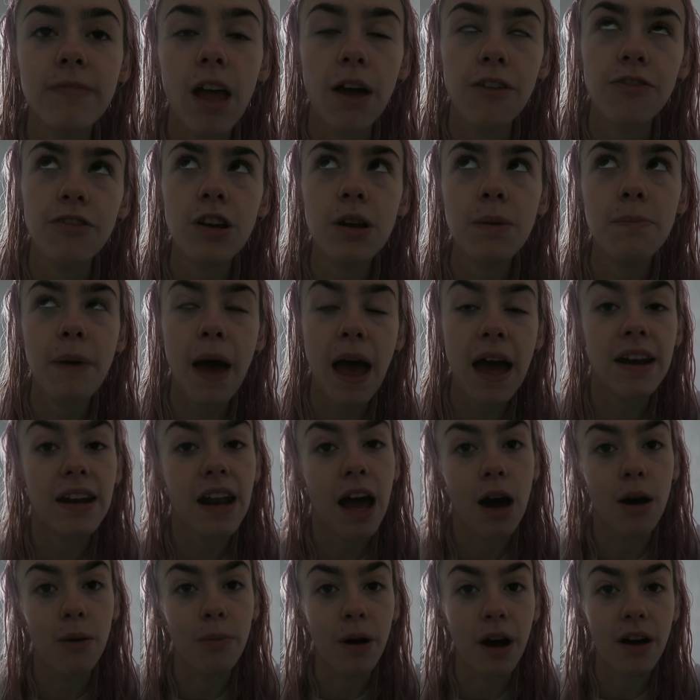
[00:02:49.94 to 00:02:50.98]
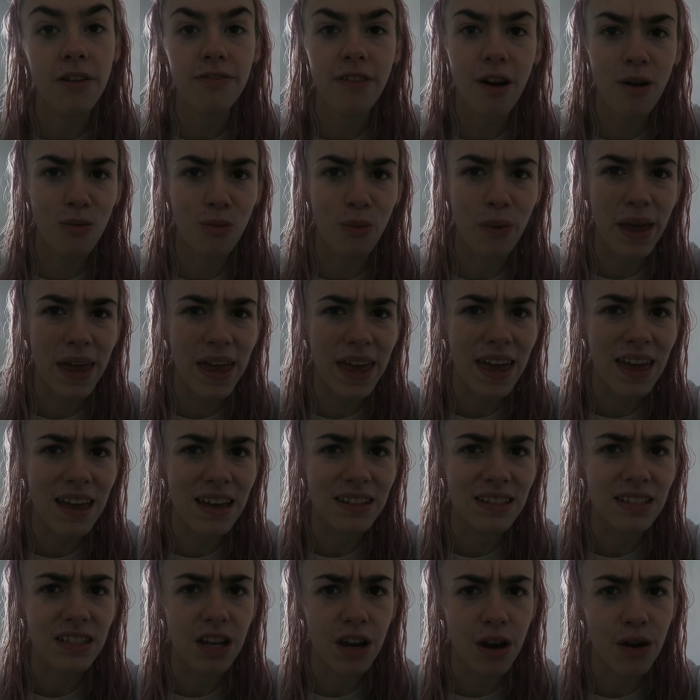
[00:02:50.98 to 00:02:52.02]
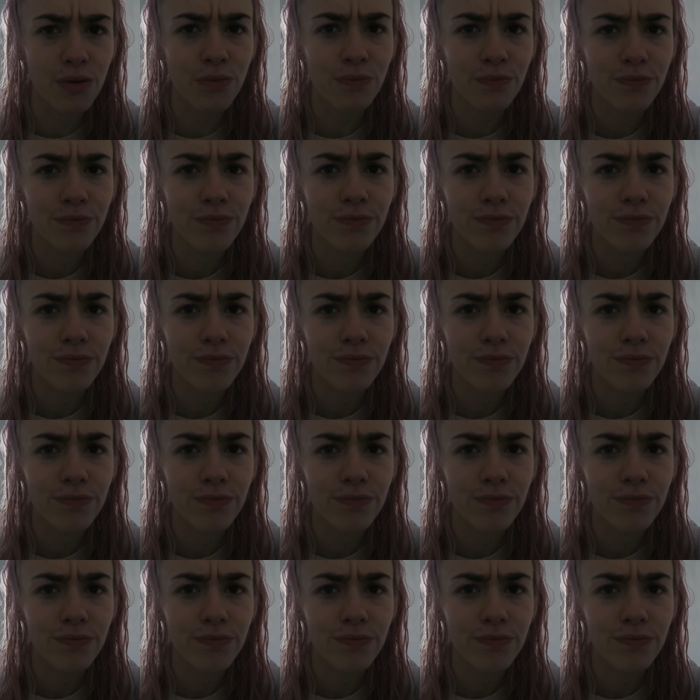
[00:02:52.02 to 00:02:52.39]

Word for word: I feel better now, but I felt weird, you know?